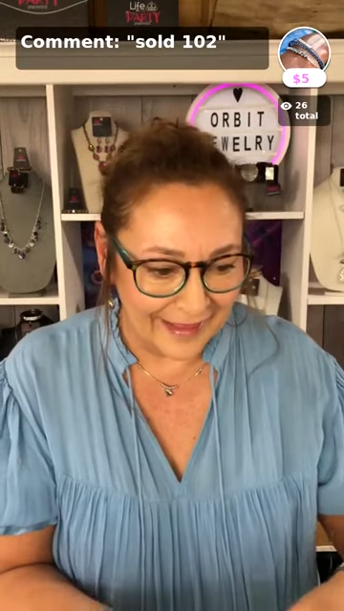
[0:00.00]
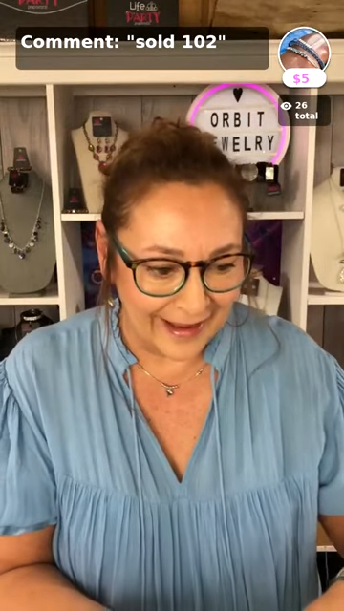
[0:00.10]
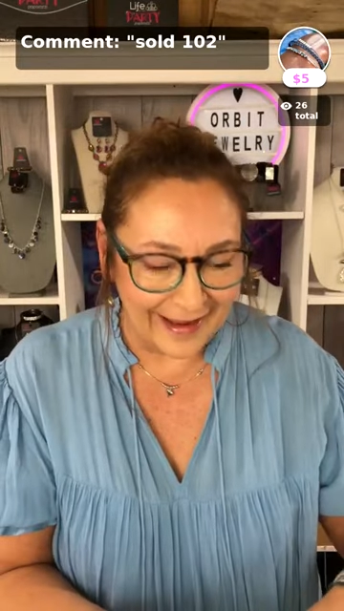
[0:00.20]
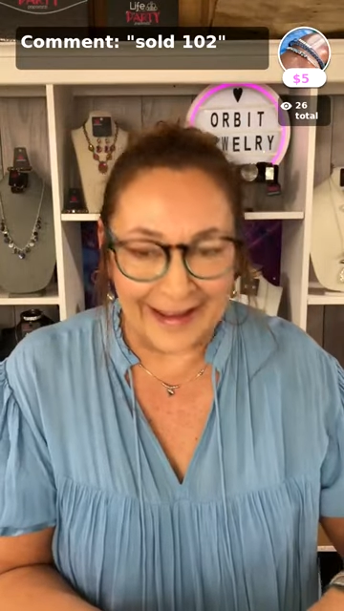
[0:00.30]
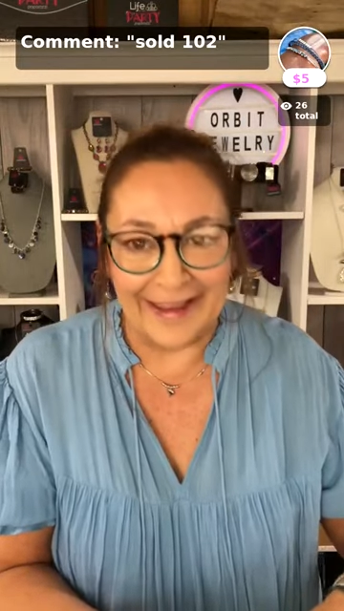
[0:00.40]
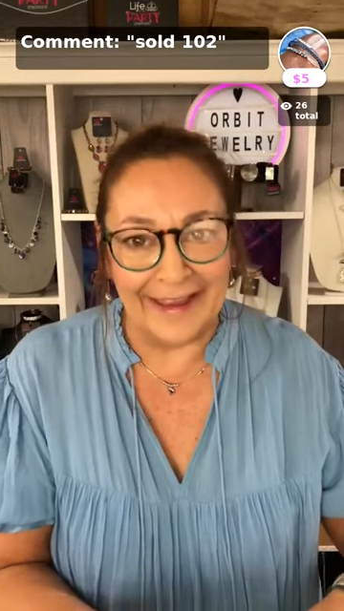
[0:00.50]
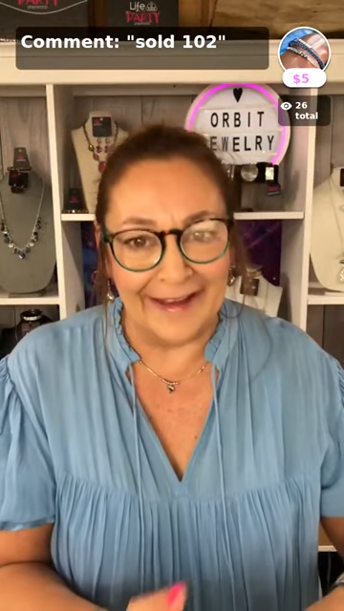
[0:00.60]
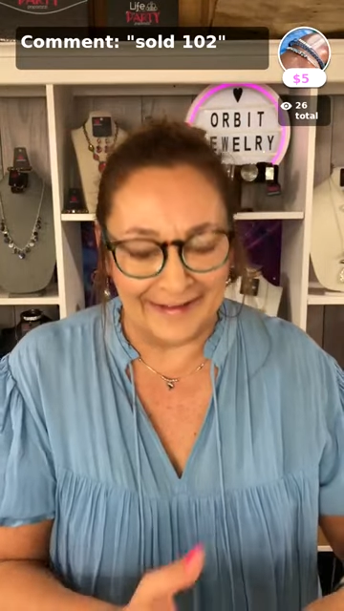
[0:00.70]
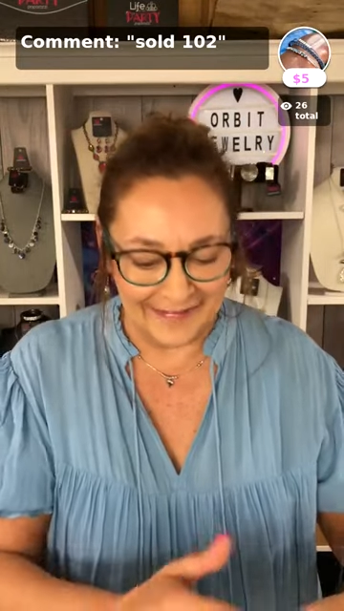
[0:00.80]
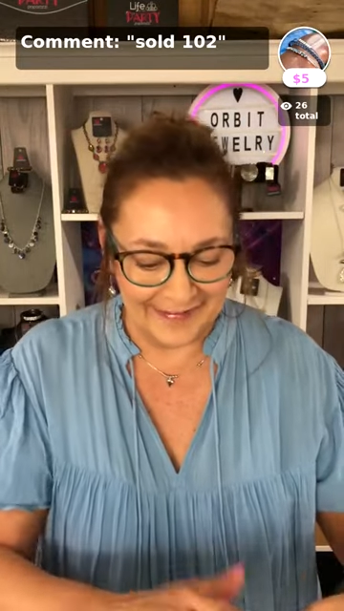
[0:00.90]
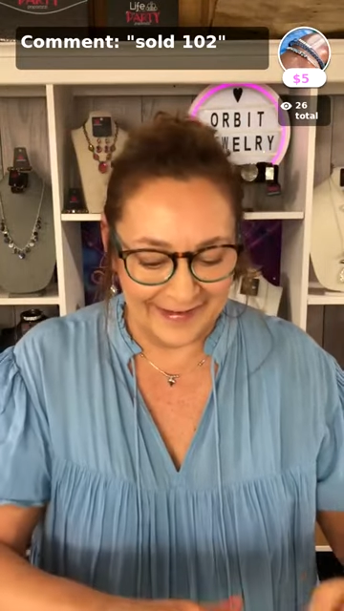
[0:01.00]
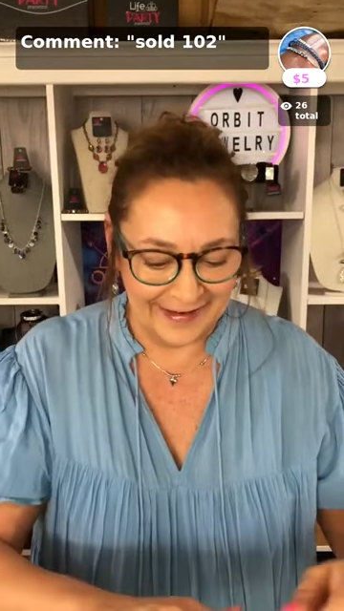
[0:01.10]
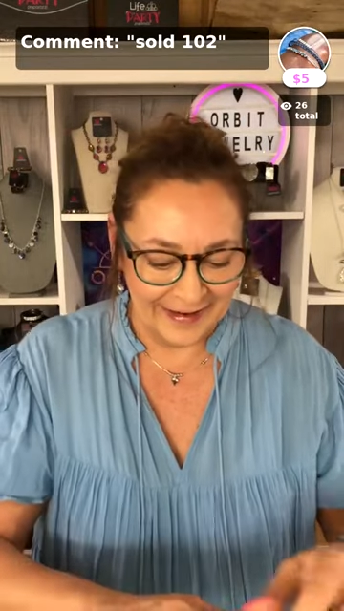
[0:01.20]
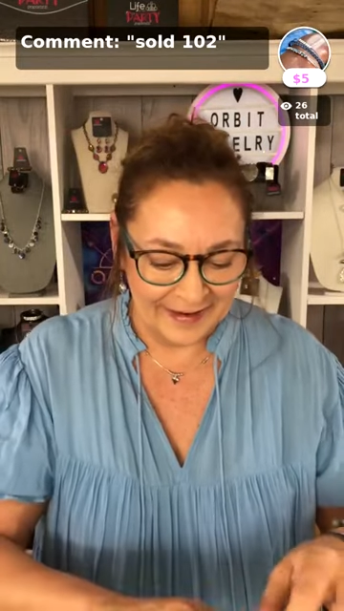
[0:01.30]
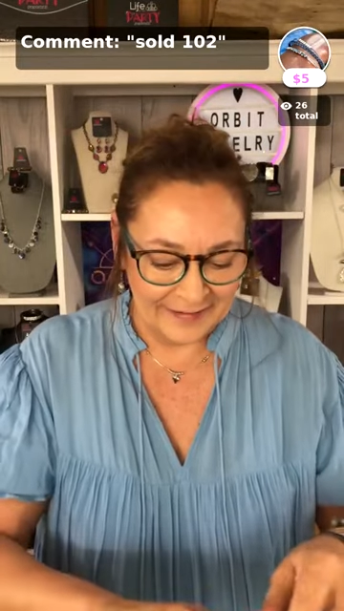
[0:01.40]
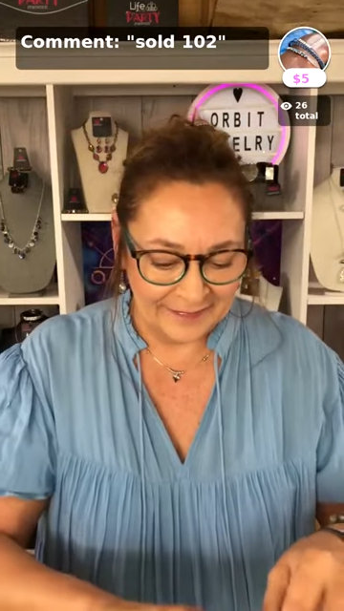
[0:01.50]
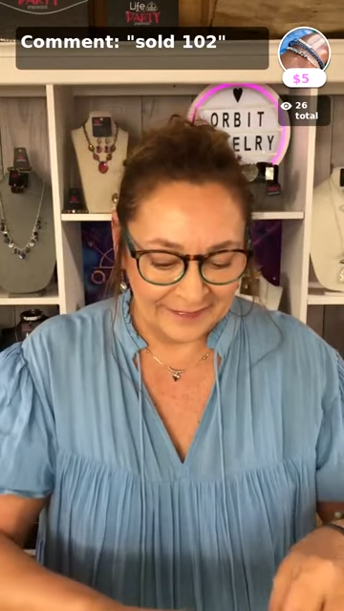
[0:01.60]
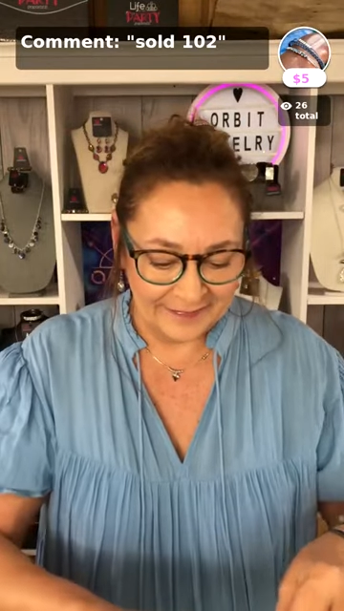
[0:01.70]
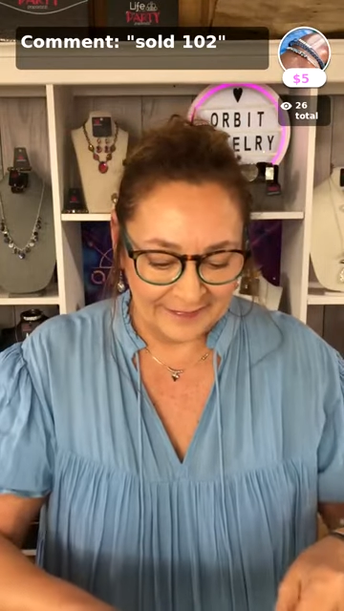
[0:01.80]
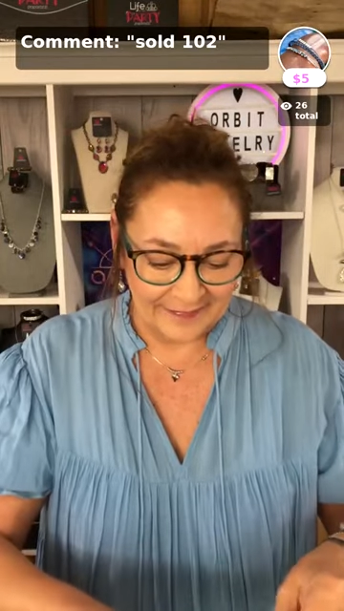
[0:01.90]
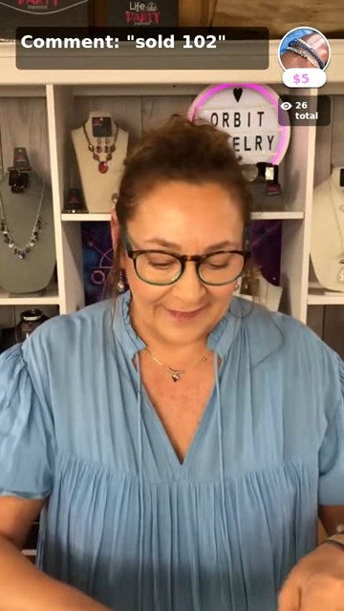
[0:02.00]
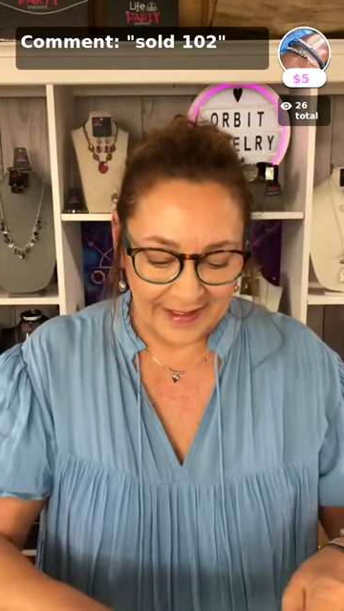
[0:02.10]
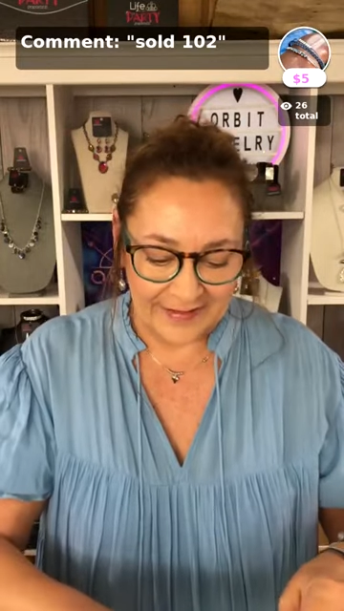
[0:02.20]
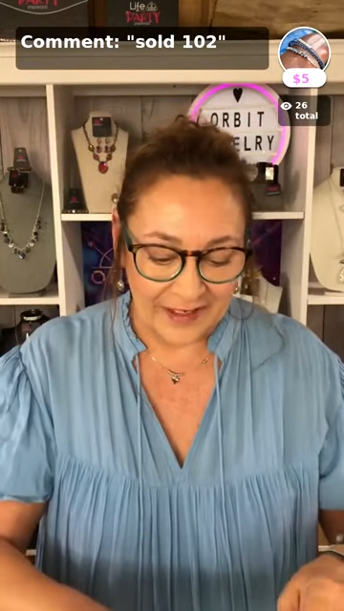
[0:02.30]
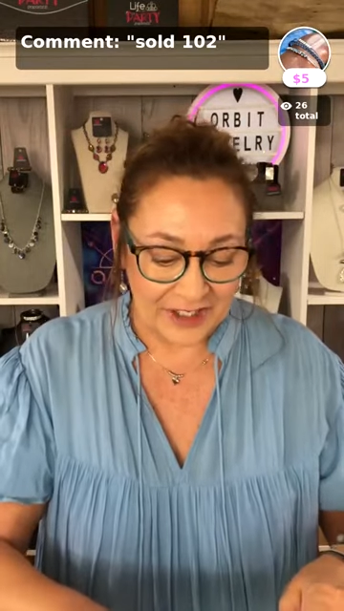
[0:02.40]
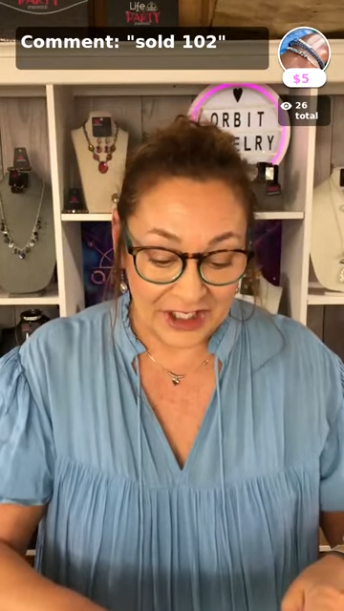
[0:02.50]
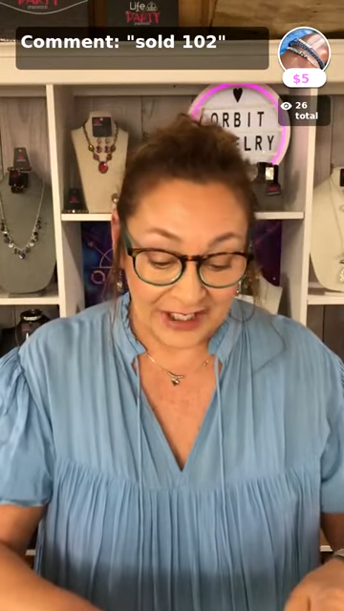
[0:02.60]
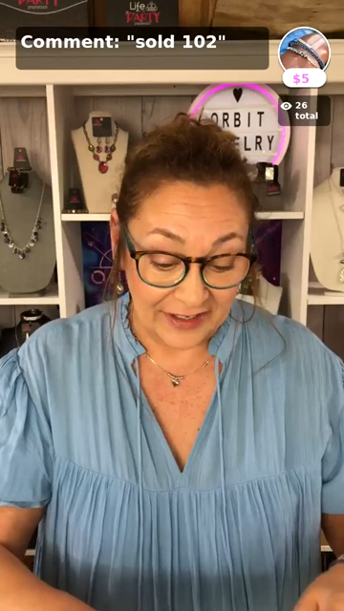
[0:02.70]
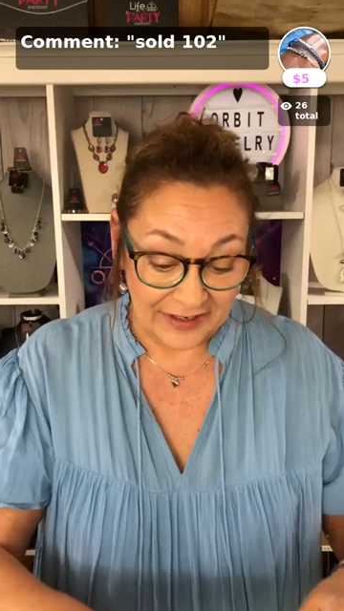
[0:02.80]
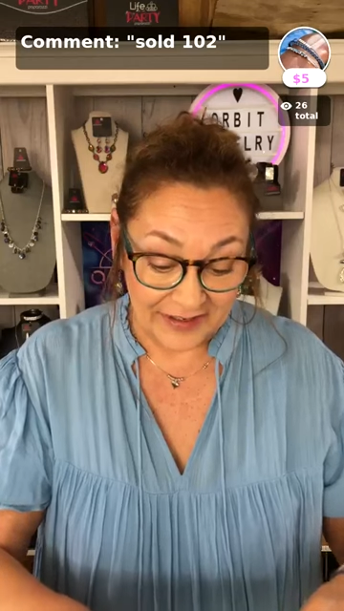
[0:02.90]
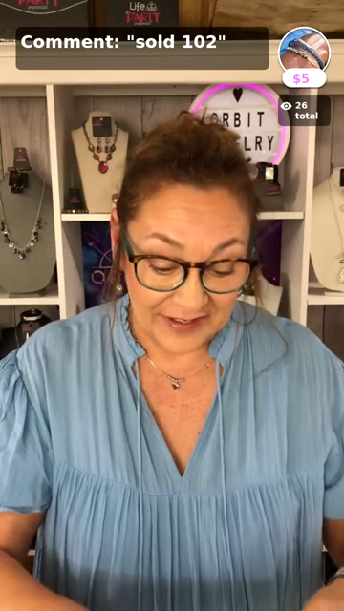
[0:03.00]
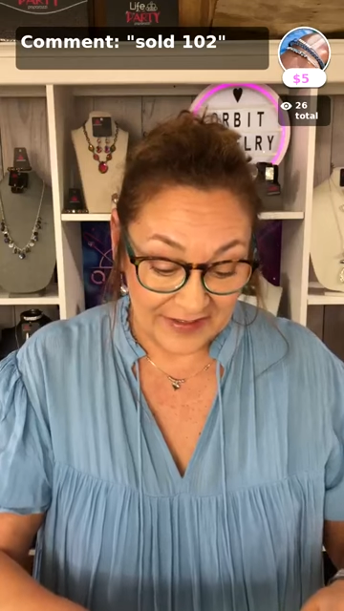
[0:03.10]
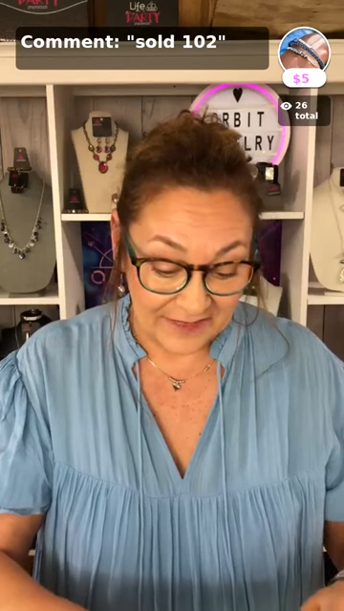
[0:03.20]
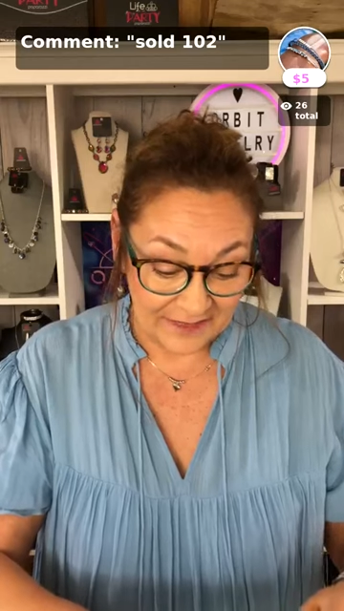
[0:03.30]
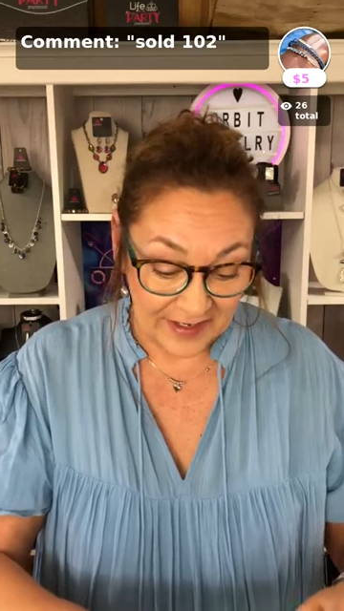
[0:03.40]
Thank you. They're cheaters.